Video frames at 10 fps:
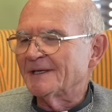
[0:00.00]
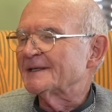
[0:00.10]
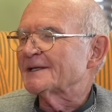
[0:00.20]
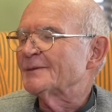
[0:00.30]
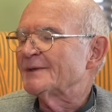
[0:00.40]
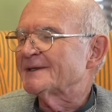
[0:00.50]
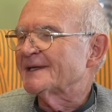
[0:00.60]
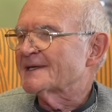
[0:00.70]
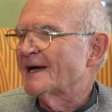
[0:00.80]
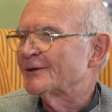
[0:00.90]
a little bit
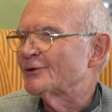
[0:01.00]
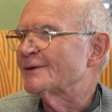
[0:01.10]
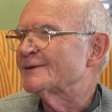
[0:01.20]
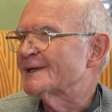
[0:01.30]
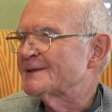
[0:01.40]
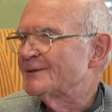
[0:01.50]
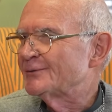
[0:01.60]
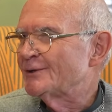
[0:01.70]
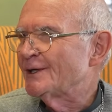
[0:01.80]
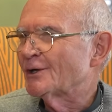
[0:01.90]
that
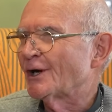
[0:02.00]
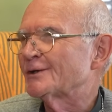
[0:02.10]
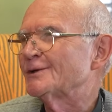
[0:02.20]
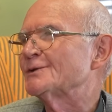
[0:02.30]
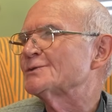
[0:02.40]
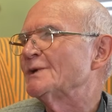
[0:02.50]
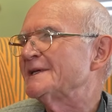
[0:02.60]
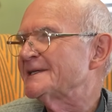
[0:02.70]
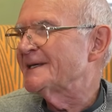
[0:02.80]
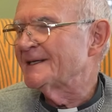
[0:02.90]
133 cardinals
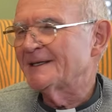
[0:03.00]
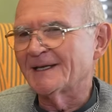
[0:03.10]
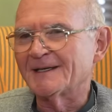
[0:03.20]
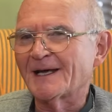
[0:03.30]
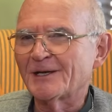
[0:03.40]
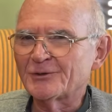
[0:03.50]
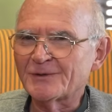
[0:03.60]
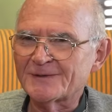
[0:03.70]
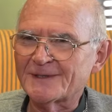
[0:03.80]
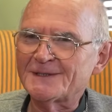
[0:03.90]
went in and
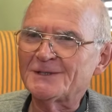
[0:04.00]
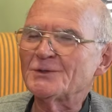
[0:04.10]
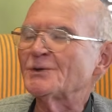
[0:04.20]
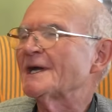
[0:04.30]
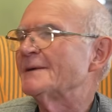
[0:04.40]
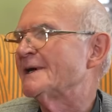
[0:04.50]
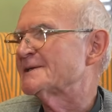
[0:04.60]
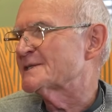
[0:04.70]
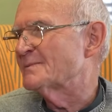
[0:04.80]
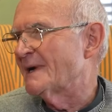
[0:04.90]
132 came
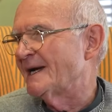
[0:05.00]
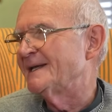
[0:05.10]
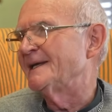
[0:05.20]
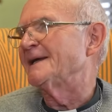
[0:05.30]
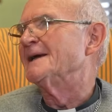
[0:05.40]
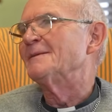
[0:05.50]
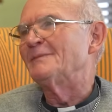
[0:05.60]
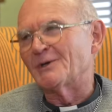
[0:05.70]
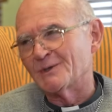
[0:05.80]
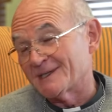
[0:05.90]
out smiling
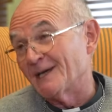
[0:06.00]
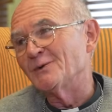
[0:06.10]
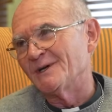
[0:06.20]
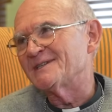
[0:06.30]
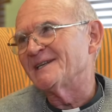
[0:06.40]
because they weren't